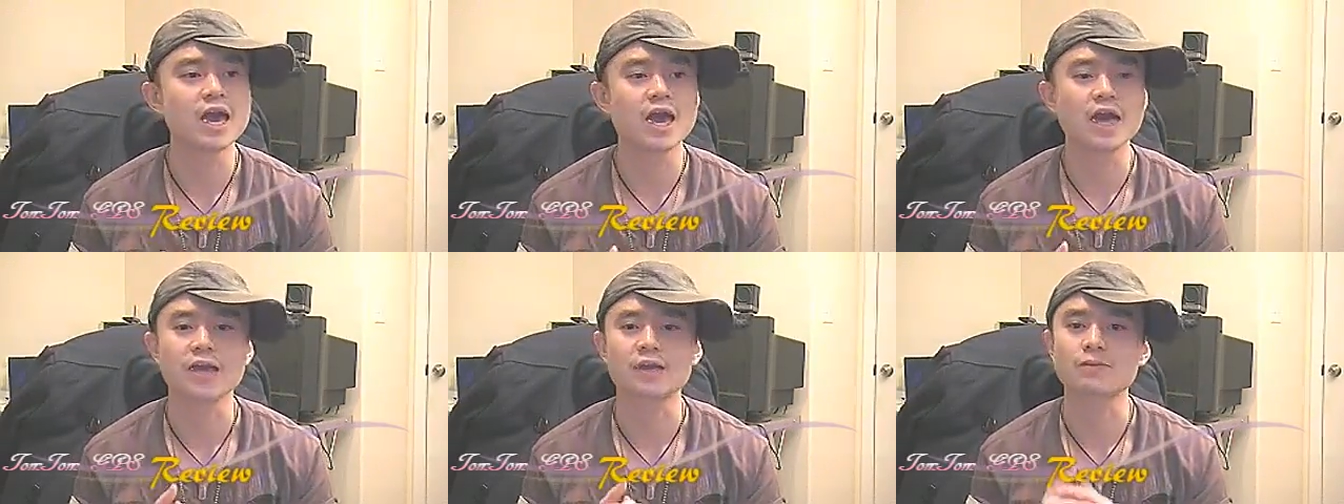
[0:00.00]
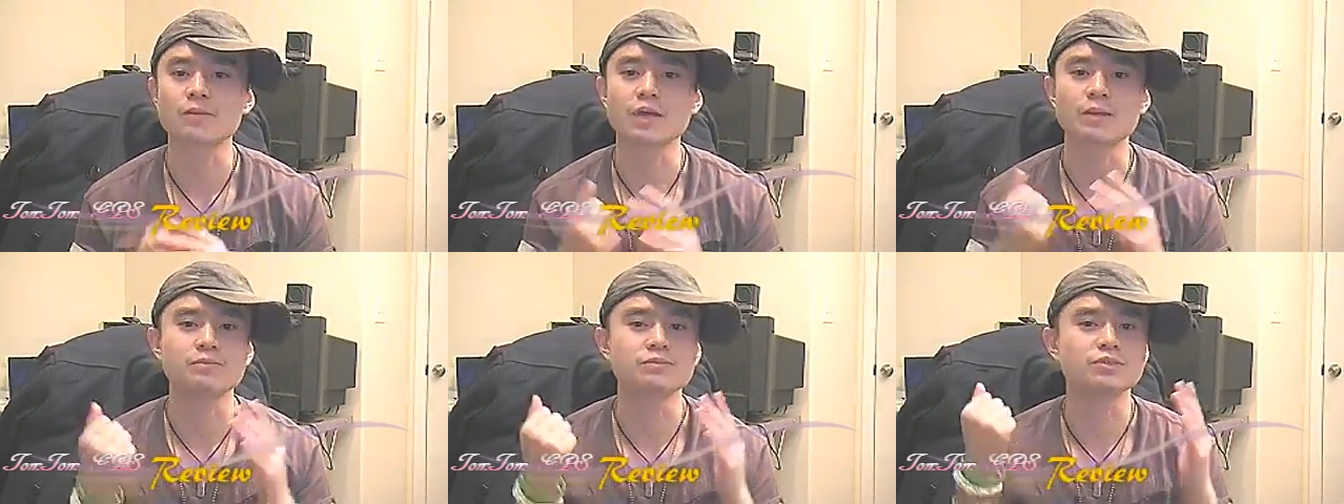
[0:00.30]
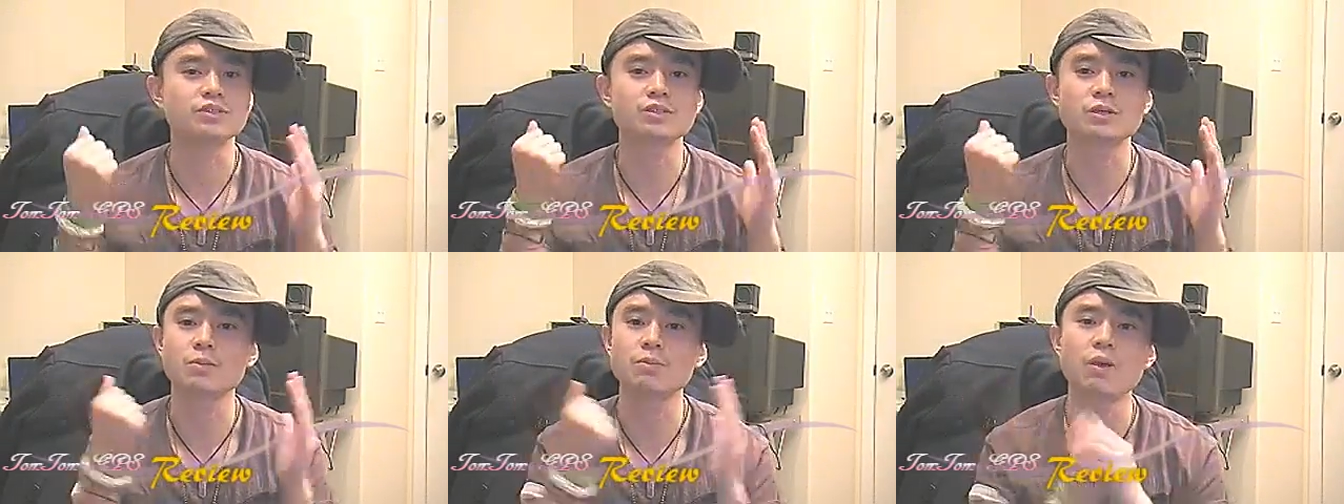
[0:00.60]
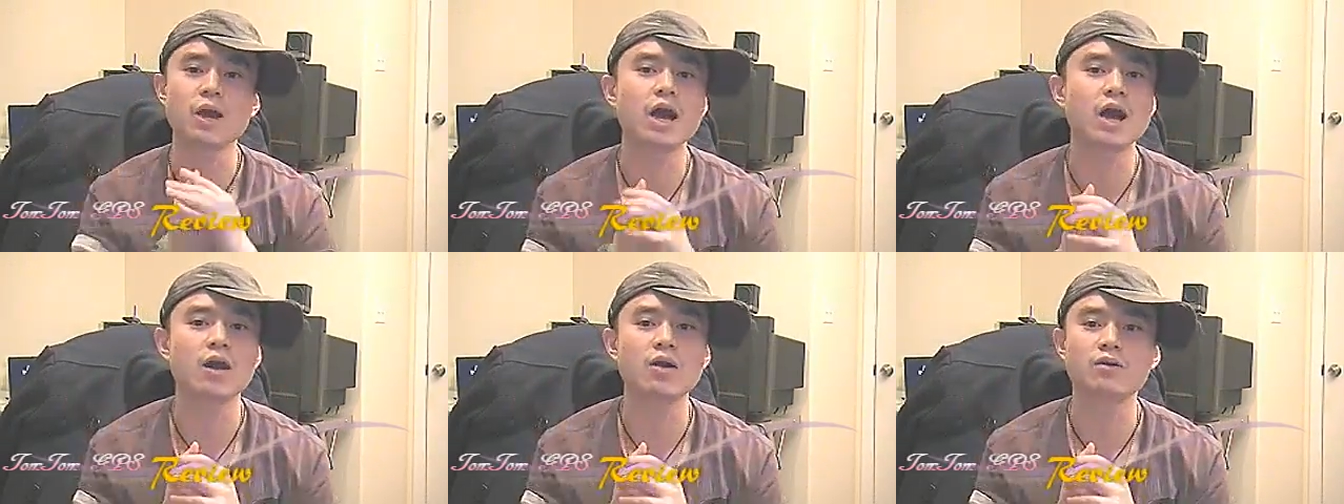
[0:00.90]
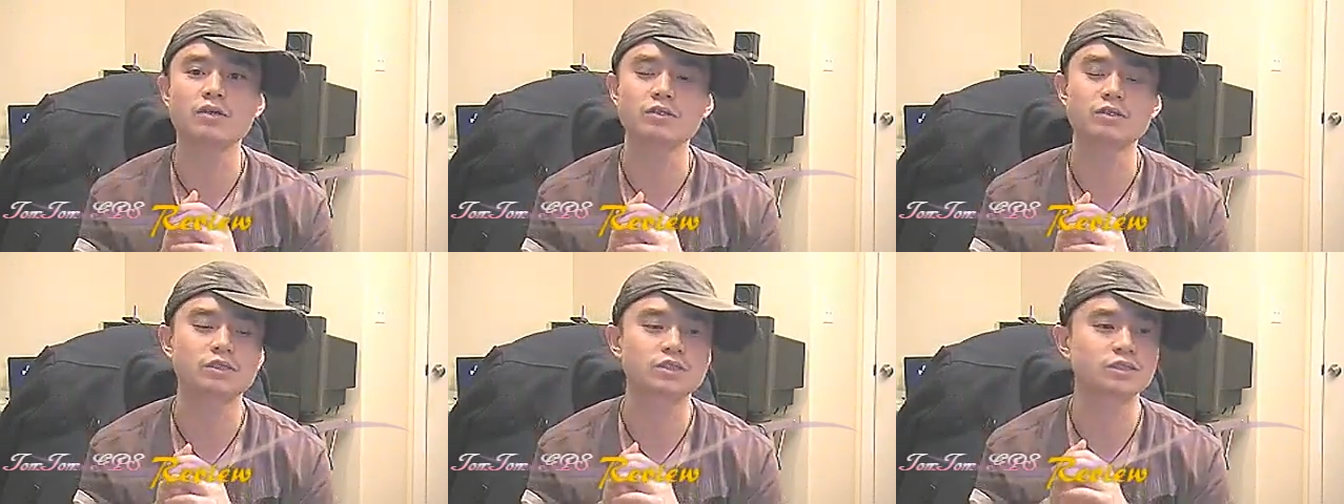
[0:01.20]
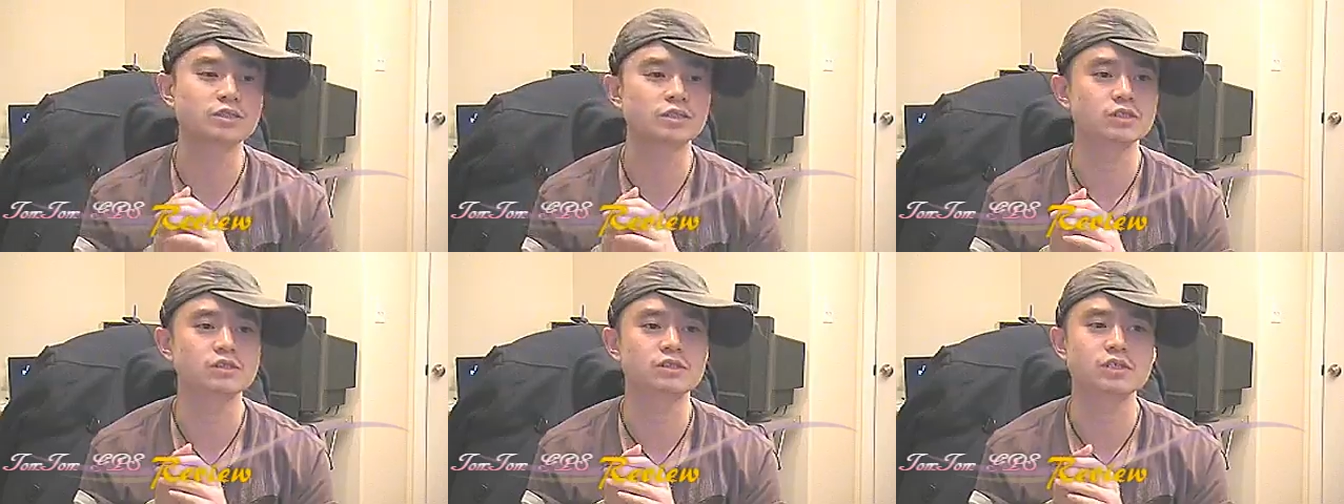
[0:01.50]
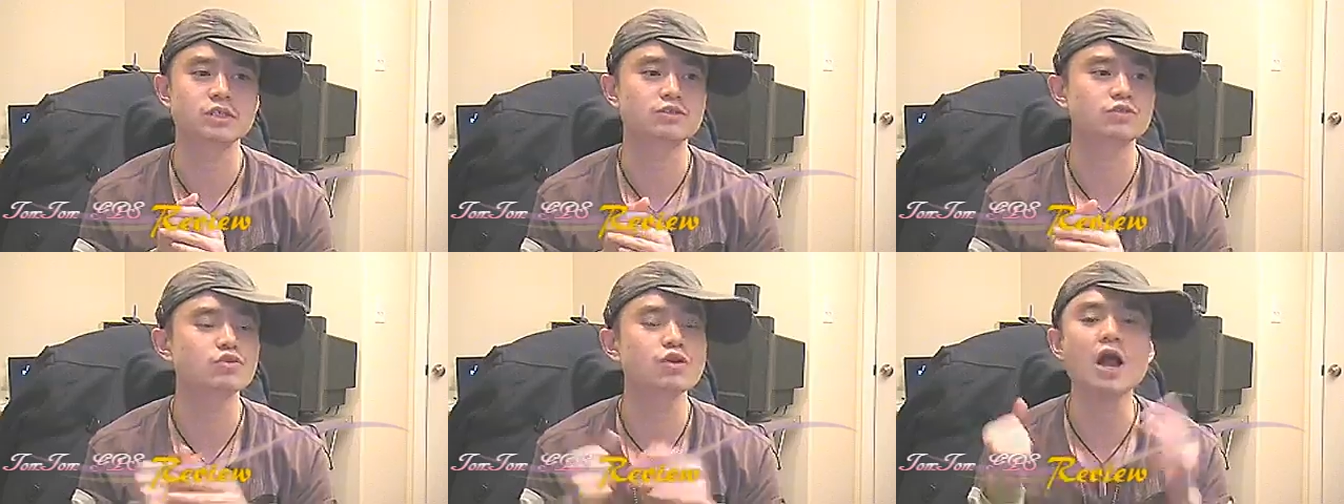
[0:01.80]
and and somehow it's it's
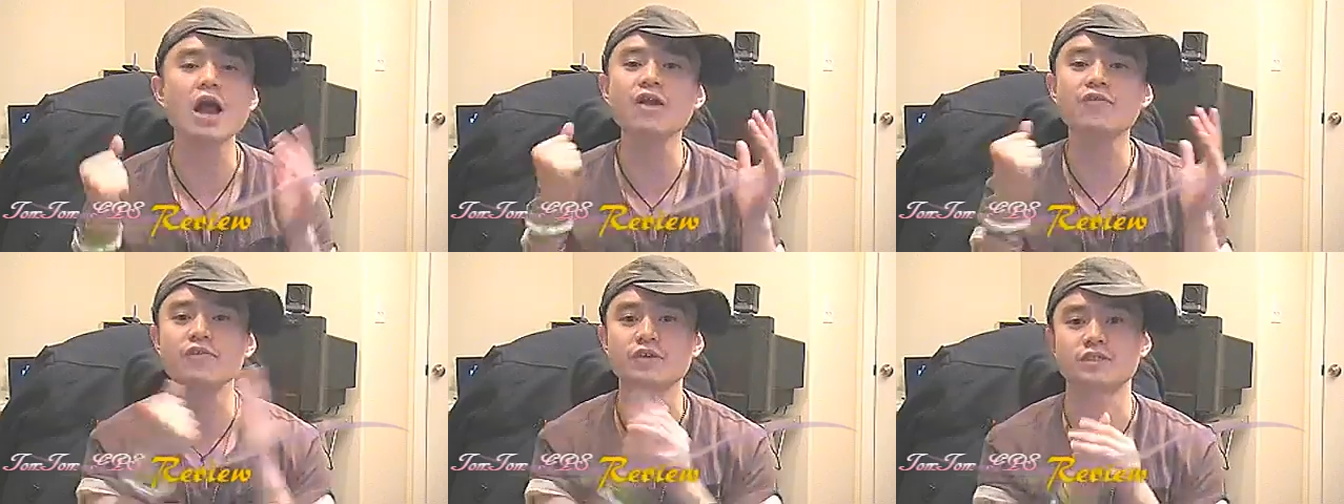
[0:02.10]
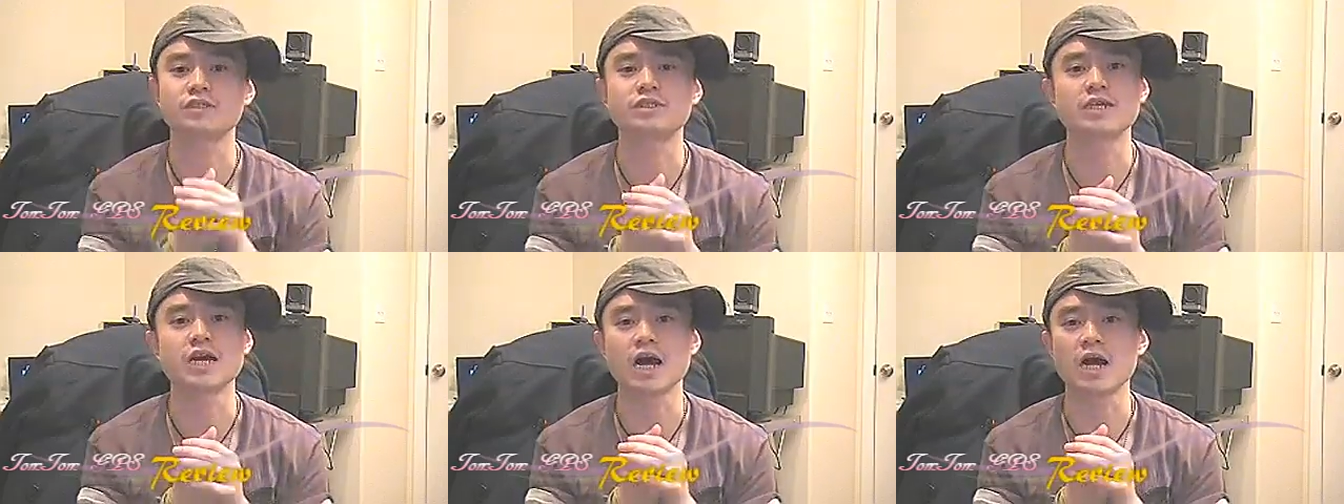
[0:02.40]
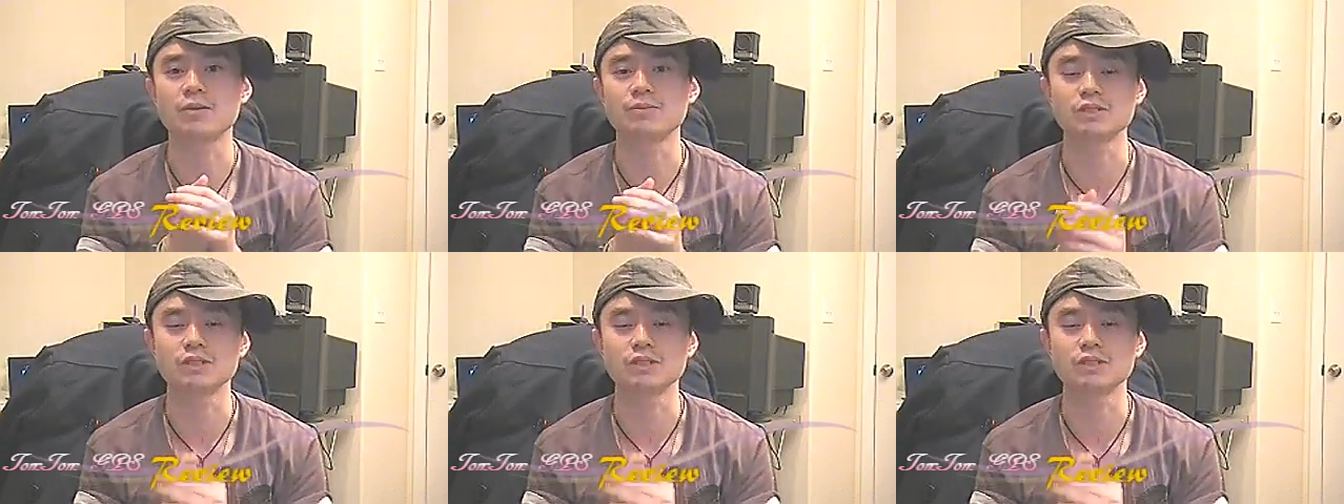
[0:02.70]
a traffic time.